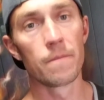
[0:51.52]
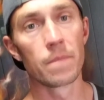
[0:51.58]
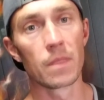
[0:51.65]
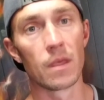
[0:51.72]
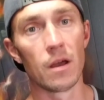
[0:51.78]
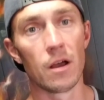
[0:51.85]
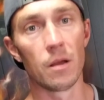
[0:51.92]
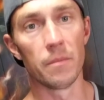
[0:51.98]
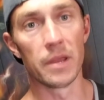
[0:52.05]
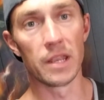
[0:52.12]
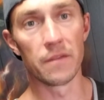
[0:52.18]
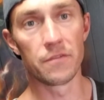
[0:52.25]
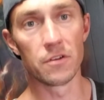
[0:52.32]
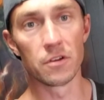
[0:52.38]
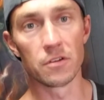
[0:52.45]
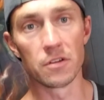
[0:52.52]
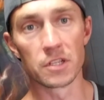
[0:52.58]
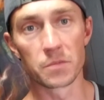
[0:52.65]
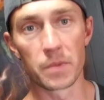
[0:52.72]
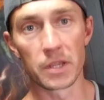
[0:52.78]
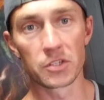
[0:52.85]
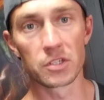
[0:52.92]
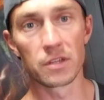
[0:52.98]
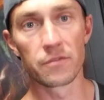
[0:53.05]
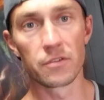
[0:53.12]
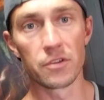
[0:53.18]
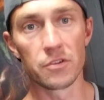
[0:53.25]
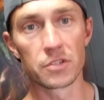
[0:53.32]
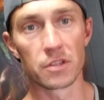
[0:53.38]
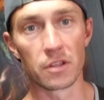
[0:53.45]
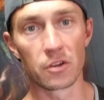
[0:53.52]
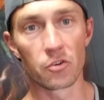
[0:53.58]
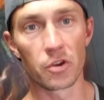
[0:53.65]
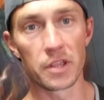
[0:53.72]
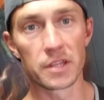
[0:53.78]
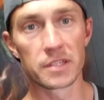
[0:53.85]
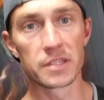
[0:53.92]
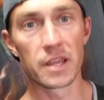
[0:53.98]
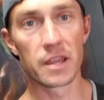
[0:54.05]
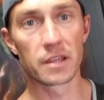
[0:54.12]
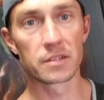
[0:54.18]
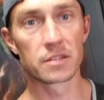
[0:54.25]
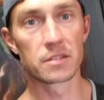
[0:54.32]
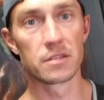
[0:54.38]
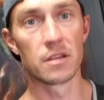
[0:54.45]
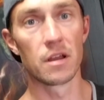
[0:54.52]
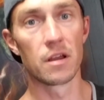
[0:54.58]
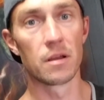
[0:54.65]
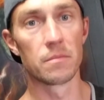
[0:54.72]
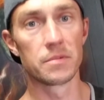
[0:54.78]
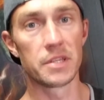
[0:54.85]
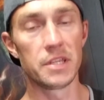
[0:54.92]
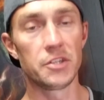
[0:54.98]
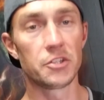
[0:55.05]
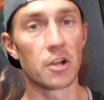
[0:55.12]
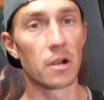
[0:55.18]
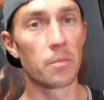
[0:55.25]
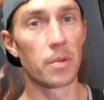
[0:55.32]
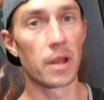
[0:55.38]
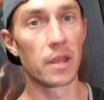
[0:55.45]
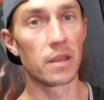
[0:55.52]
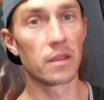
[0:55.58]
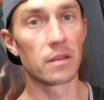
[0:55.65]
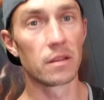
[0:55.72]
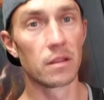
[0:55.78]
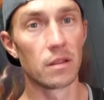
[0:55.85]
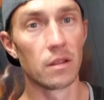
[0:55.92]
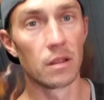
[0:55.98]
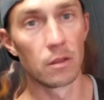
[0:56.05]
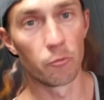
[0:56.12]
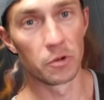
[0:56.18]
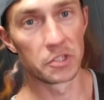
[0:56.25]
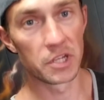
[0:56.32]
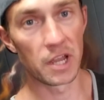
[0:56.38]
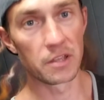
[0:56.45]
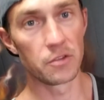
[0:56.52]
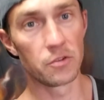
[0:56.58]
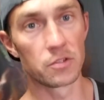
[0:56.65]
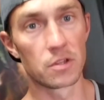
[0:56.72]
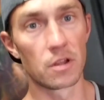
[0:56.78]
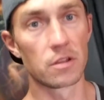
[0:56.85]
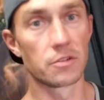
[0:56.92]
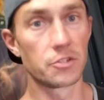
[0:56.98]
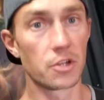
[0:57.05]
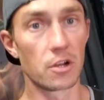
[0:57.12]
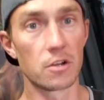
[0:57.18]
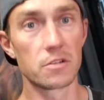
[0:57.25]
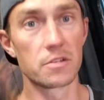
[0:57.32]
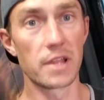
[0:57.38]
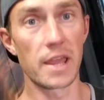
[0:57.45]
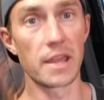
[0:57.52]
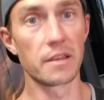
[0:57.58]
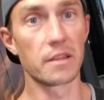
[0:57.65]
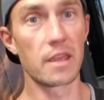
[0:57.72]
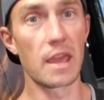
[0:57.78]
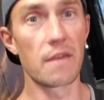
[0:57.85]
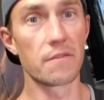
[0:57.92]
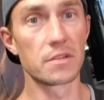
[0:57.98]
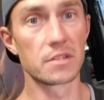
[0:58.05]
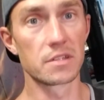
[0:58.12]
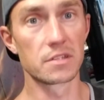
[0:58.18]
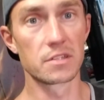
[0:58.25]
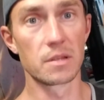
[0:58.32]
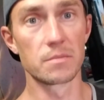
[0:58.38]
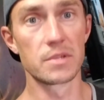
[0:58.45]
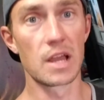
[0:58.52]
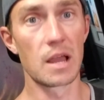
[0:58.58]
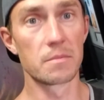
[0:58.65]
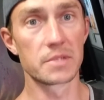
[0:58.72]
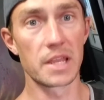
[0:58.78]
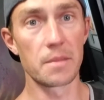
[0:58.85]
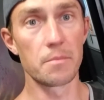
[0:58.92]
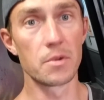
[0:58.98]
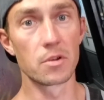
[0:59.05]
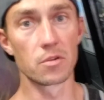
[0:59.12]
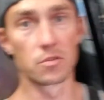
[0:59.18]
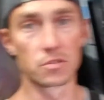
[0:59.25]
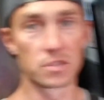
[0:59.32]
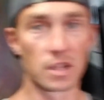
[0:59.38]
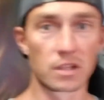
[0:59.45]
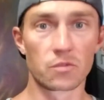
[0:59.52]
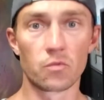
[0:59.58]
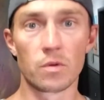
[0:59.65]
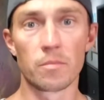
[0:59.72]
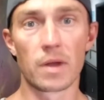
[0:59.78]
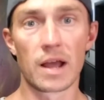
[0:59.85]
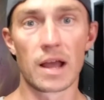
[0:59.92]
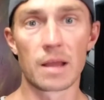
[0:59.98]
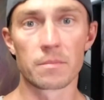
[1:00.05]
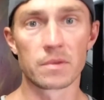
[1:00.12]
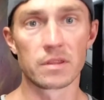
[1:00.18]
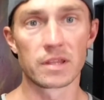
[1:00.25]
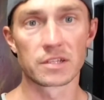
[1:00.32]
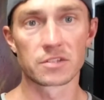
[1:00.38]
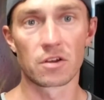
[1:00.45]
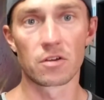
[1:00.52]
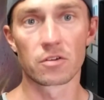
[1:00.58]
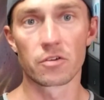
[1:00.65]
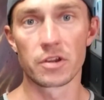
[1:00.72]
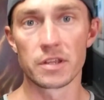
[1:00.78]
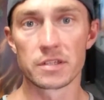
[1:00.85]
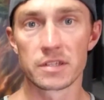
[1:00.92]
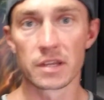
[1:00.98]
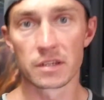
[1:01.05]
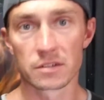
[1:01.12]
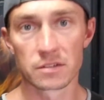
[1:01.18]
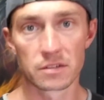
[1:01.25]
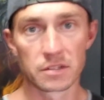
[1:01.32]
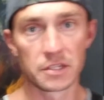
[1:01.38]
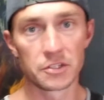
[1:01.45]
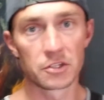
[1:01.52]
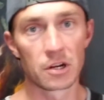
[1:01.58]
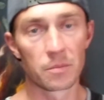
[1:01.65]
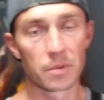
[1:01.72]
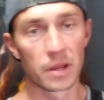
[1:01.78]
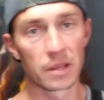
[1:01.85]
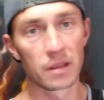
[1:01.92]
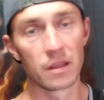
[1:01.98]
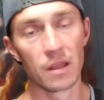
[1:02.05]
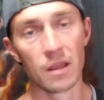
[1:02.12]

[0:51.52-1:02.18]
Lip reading: And especially if you're using the Createx t-shirt paint, which I use on shirts and canvases sometimes, and murals like the one behind me, that's all Createx t-shirt paint.